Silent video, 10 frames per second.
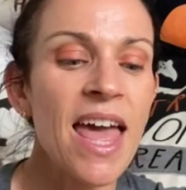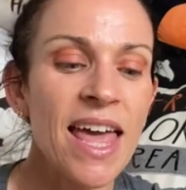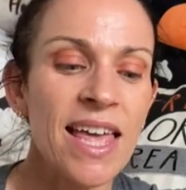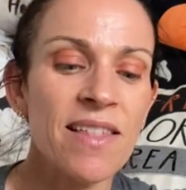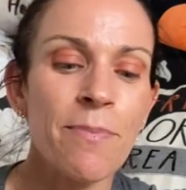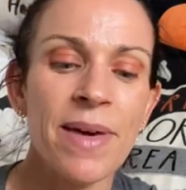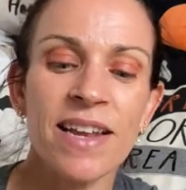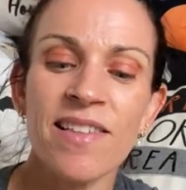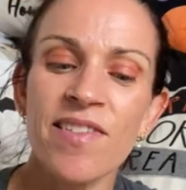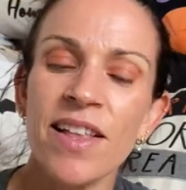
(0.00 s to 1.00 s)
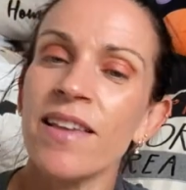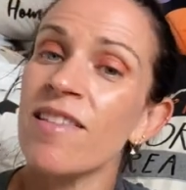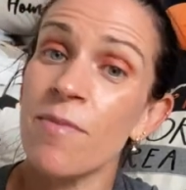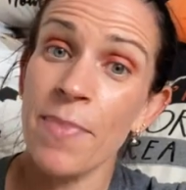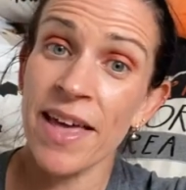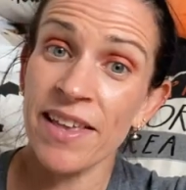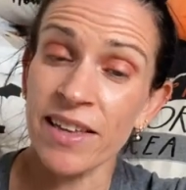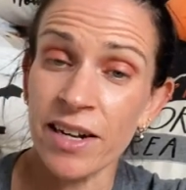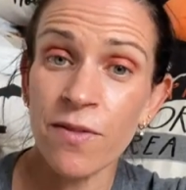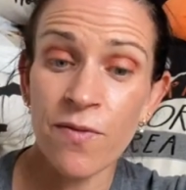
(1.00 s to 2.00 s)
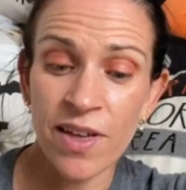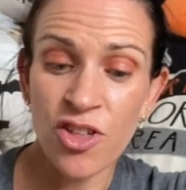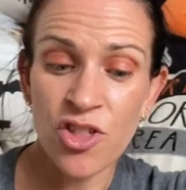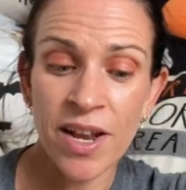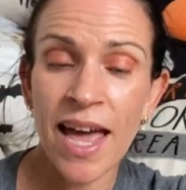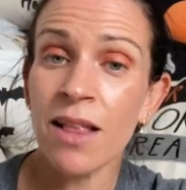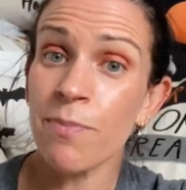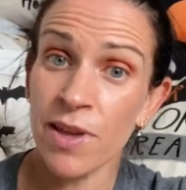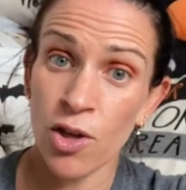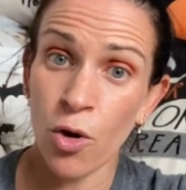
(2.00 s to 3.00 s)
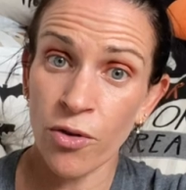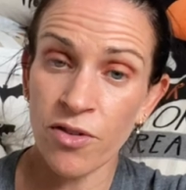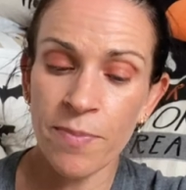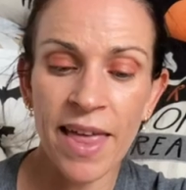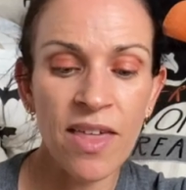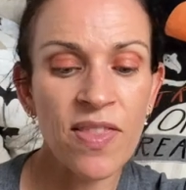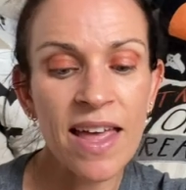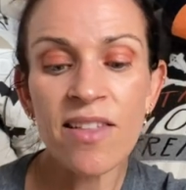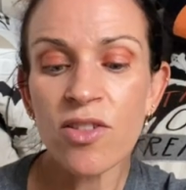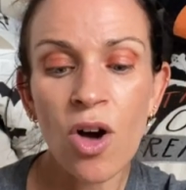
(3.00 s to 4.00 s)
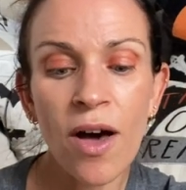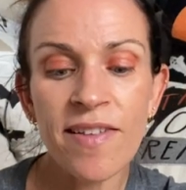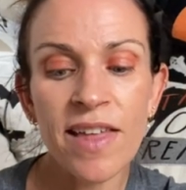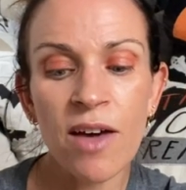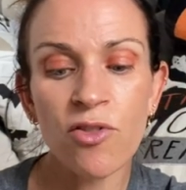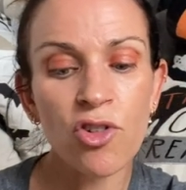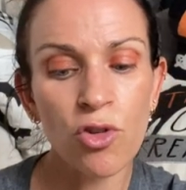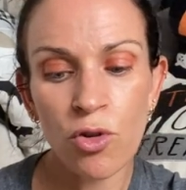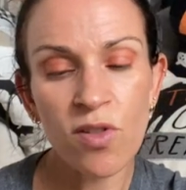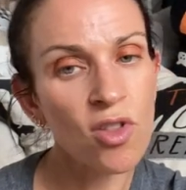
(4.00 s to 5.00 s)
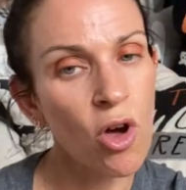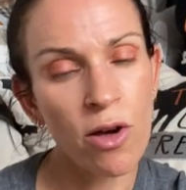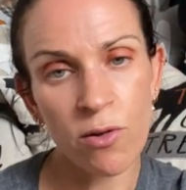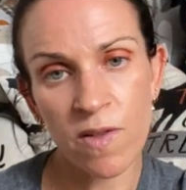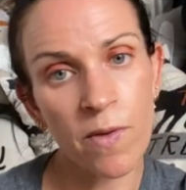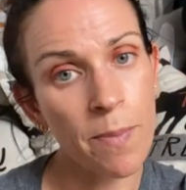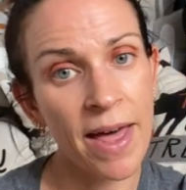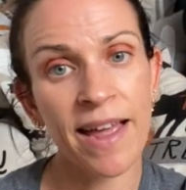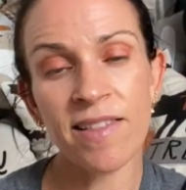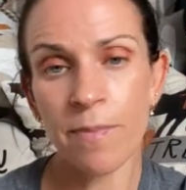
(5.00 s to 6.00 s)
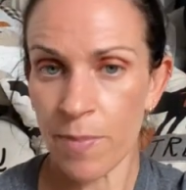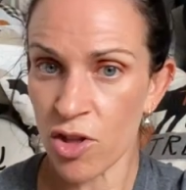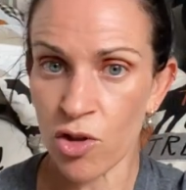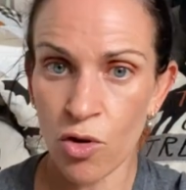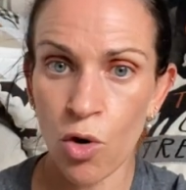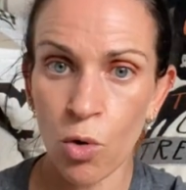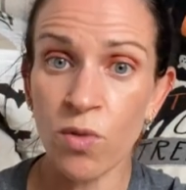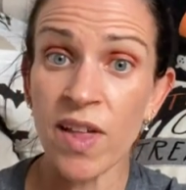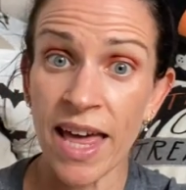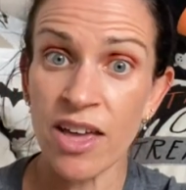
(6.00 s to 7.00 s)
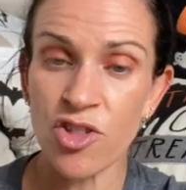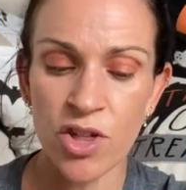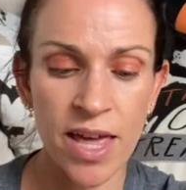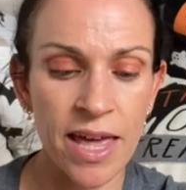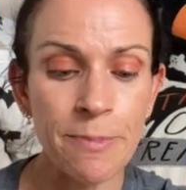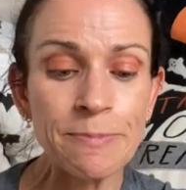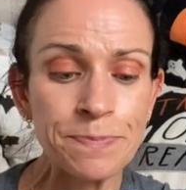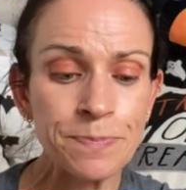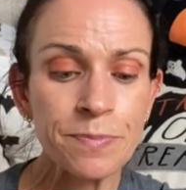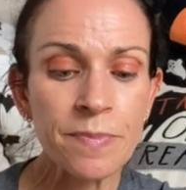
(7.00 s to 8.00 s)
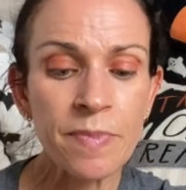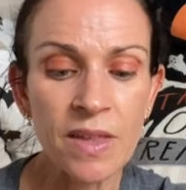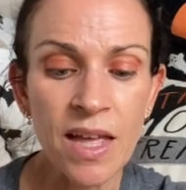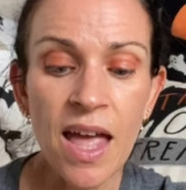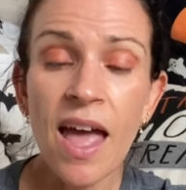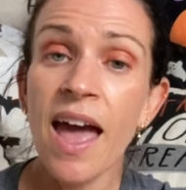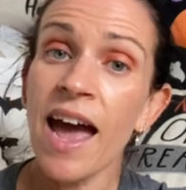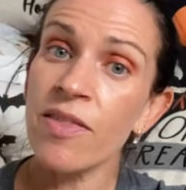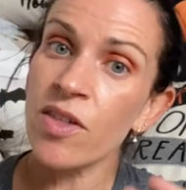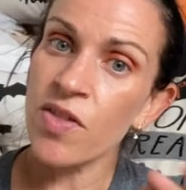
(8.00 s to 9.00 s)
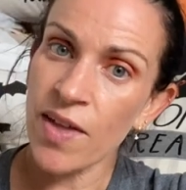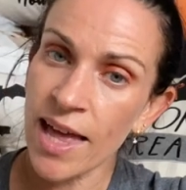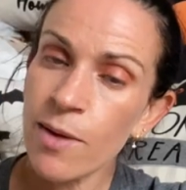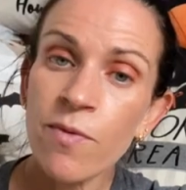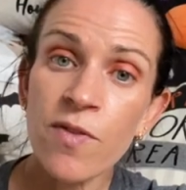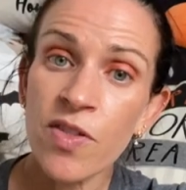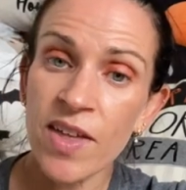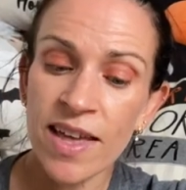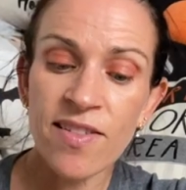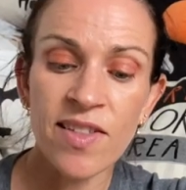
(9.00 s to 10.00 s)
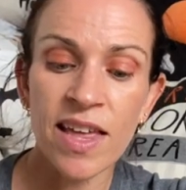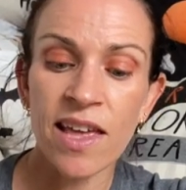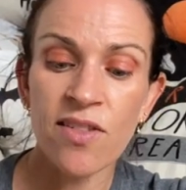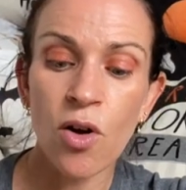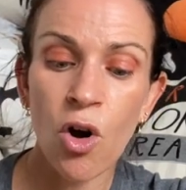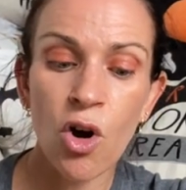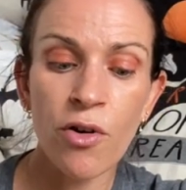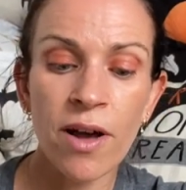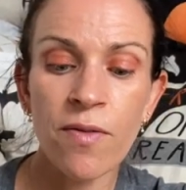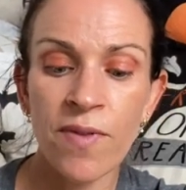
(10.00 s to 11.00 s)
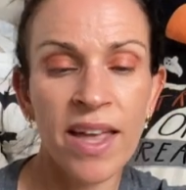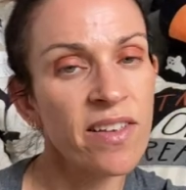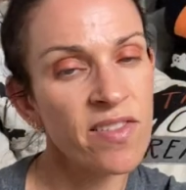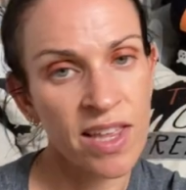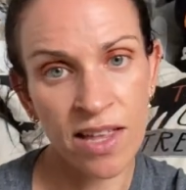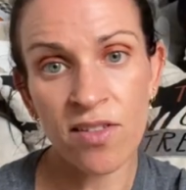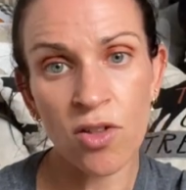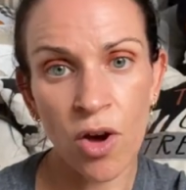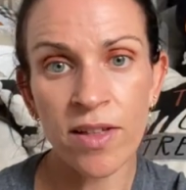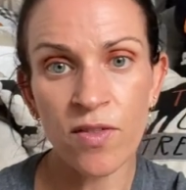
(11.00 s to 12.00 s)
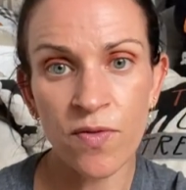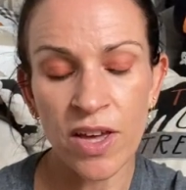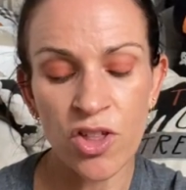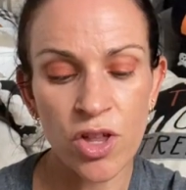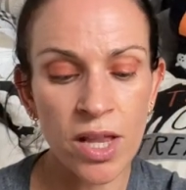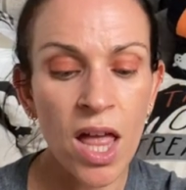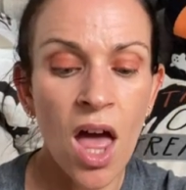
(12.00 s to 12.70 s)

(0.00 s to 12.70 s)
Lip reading: is Metastella Speculative Fiction and Beyond. Now these guys have two cycles for pay submission calls each year. And the theme for this is horror, fantasy, and science fiction.